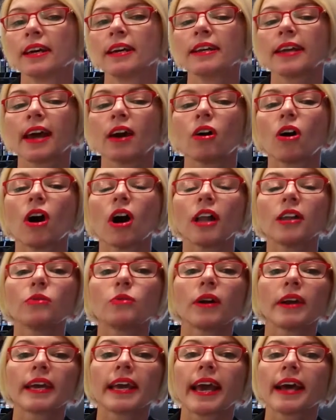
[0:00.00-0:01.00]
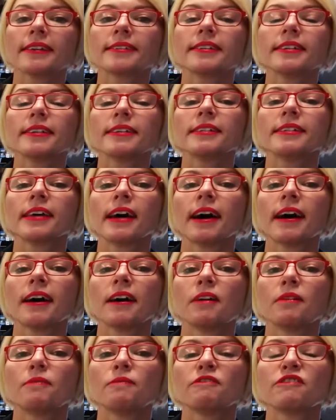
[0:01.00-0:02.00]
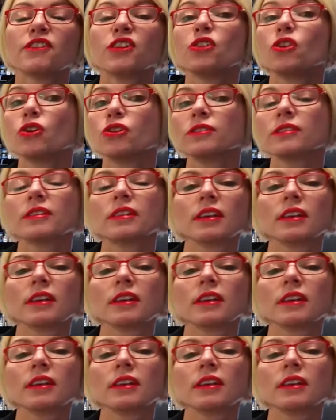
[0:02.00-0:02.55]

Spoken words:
Now, hyaluronic acid, for those